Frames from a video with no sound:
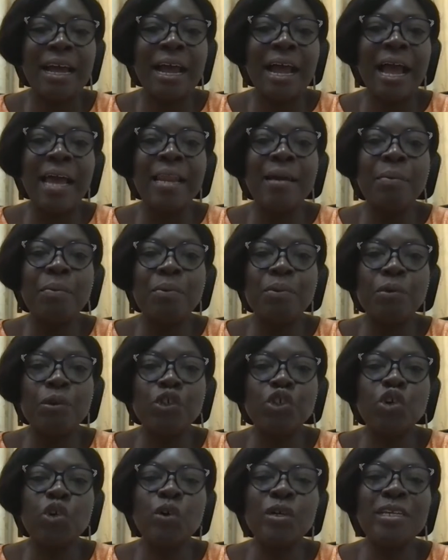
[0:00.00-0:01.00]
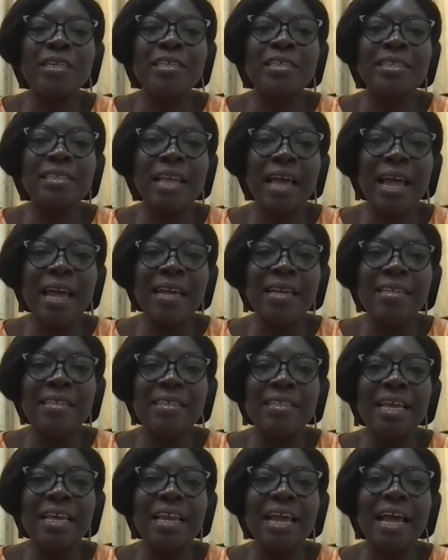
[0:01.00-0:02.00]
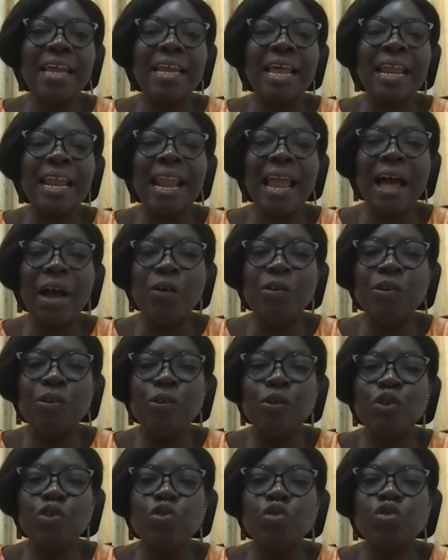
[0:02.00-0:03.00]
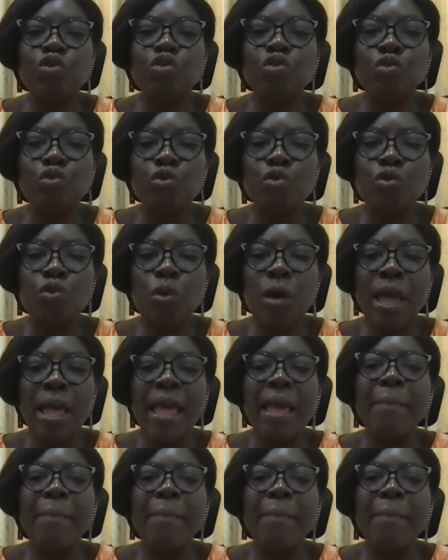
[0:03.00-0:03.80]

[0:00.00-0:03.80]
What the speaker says: an approach or designs that can allow you to do